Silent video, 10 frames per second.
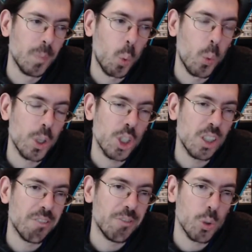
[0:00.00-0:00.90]
which in
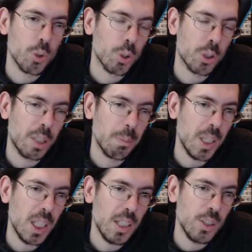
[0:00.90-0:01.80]
the future can
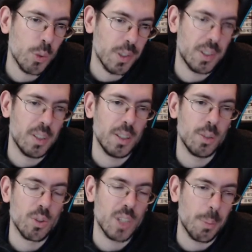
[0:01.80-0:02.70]
be twisted
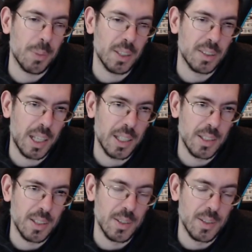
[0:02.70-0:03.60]
into something that
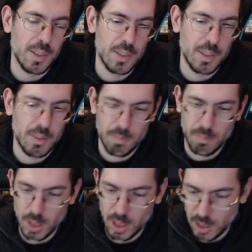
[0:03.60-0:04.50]
is
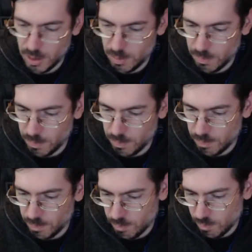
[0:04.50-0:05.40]

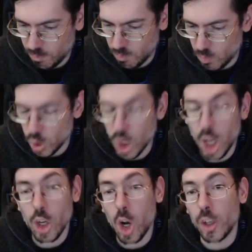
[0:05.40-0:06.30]

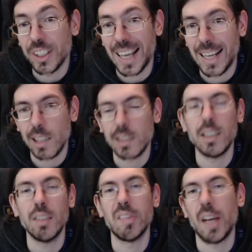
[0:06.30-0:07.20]

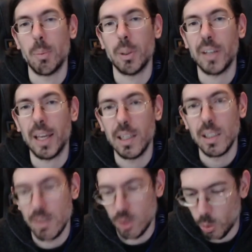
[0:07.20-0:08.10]
non-organically
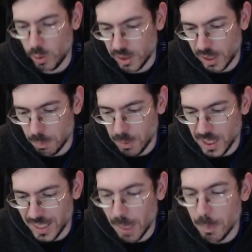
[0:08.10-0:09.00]
fabricated, so it can
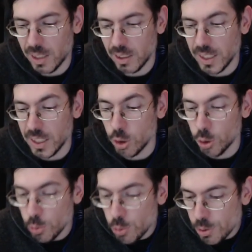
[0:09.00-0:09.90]
be chemically
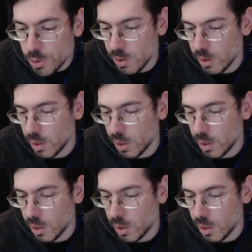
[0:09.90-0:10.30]
induced.